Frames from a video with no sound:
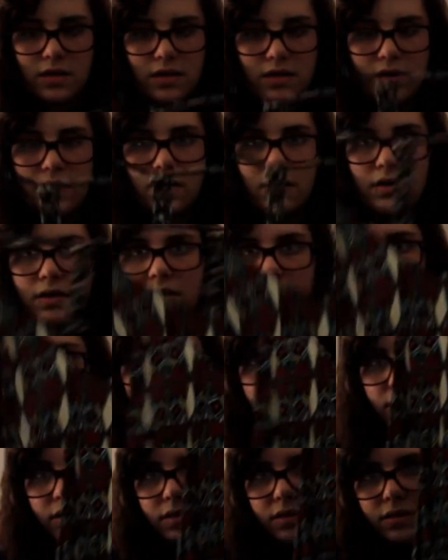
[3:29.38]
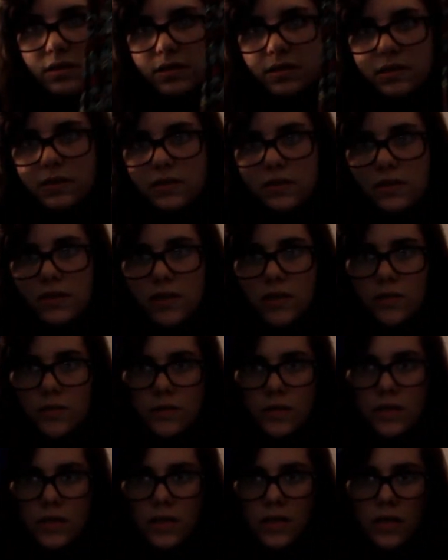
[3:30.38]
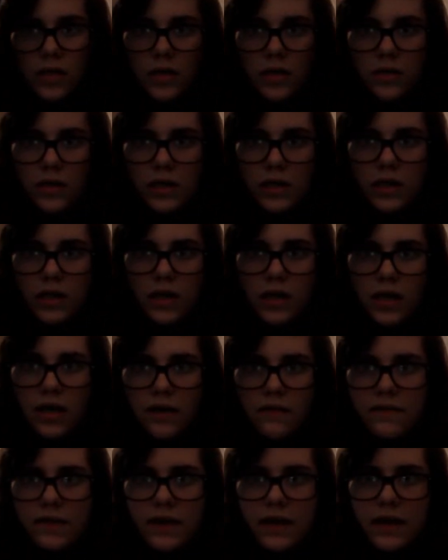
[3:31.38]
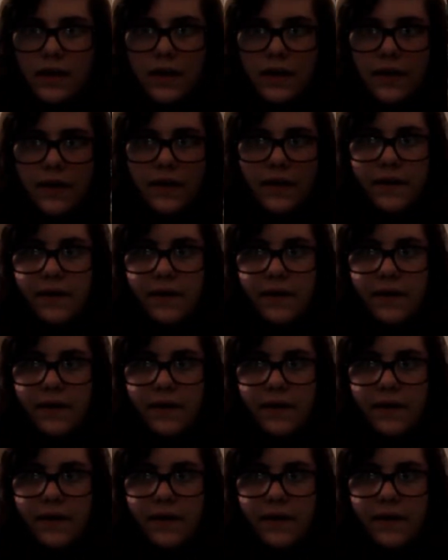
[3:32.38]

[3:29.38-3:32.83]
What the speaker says: which is so cute, I love it.